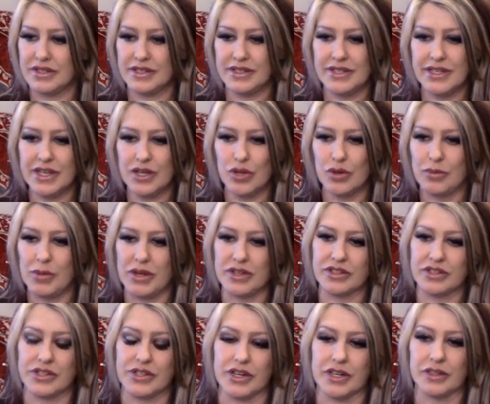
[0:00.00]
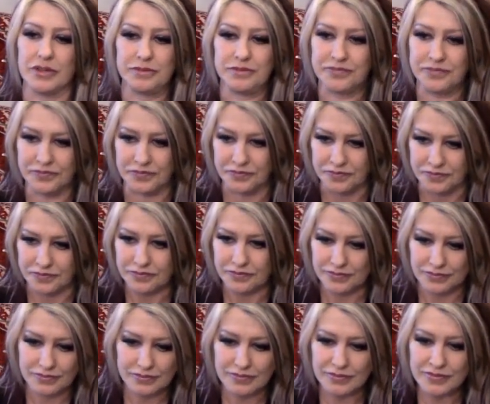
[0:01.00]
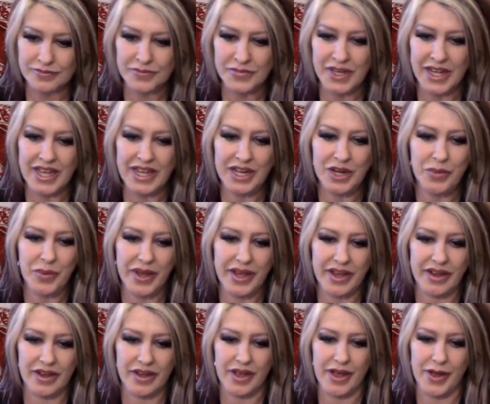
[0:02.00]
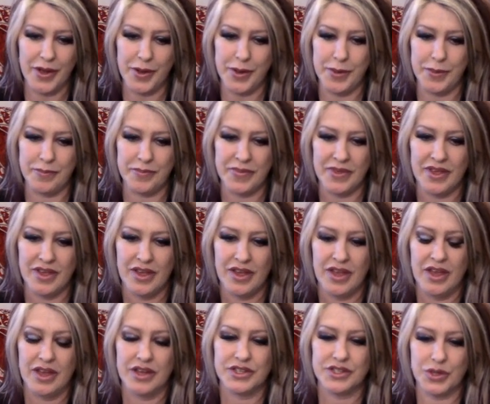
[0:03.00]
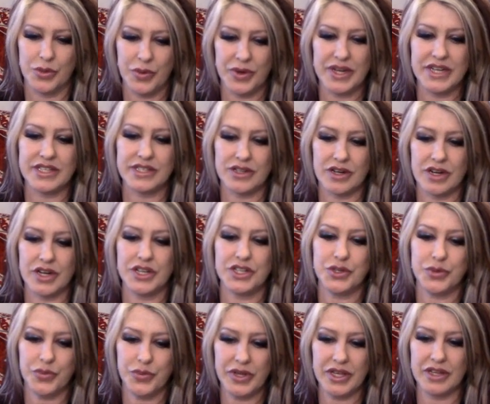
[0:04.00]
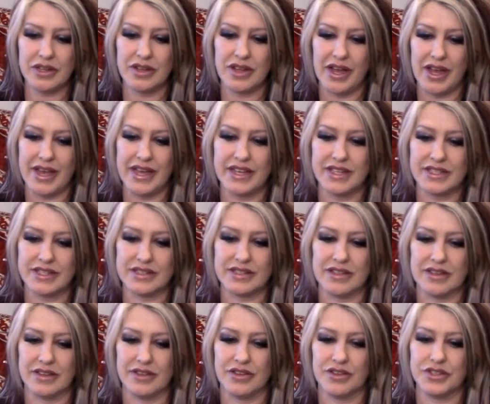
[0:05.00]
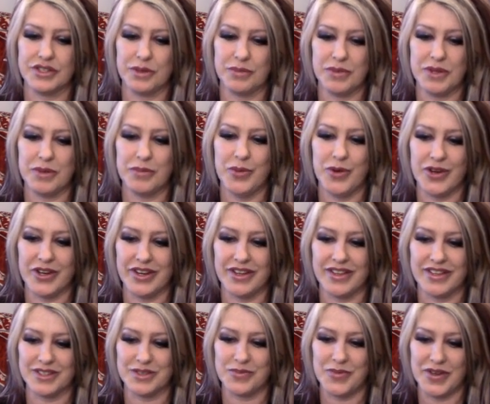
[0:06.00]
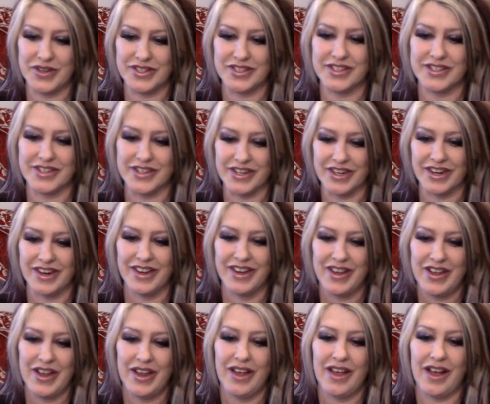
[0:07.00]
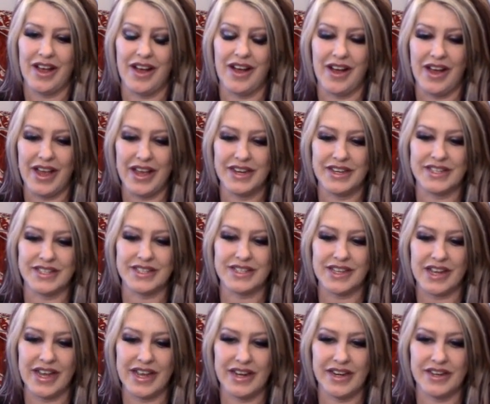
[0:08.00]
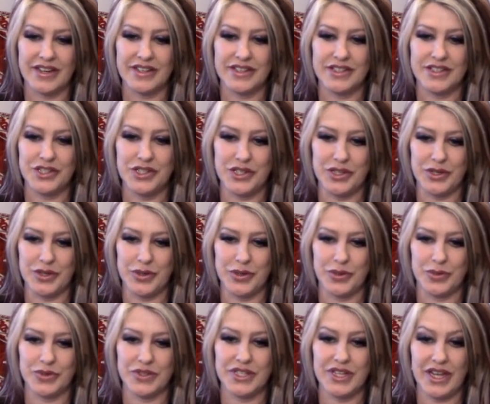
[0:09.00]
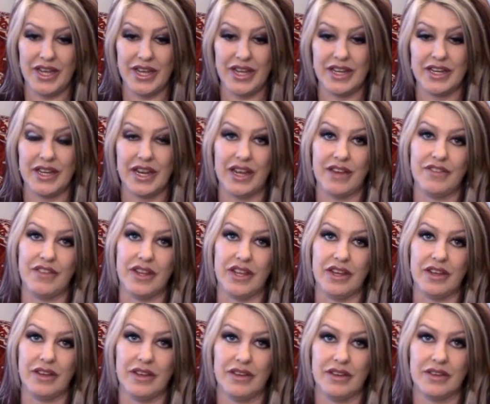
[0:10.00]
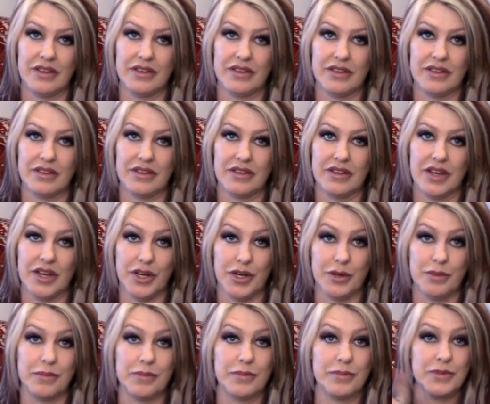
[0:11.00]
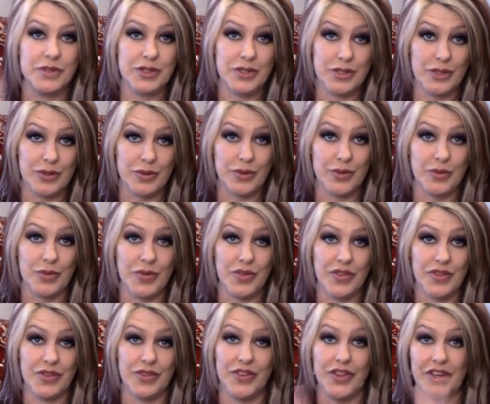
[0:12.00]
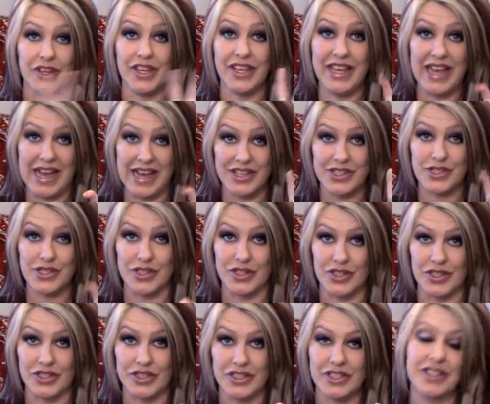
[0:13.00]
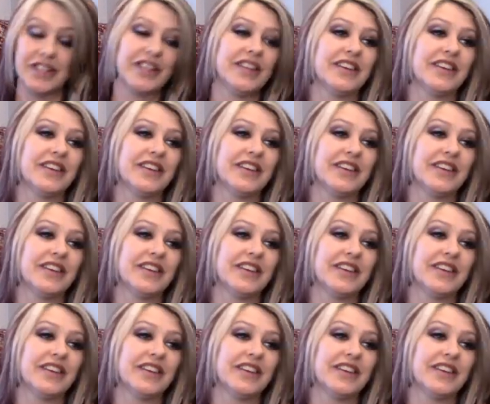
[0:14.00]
Tickle Monster. Anyway, so when I started to realize there's something more to this monster, I decided to take Navy up to the castle